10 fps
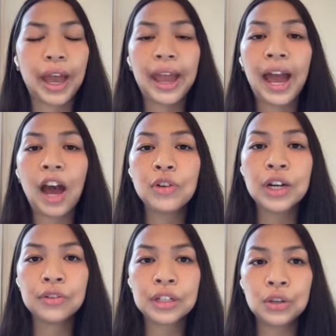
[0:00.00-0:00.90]
I have
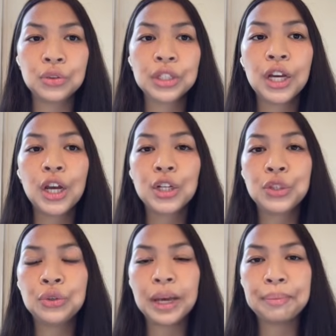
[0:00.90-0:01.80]
enough clothes
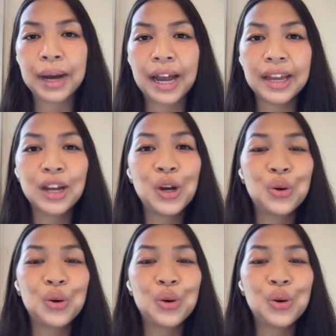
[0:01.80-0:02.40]
to get by.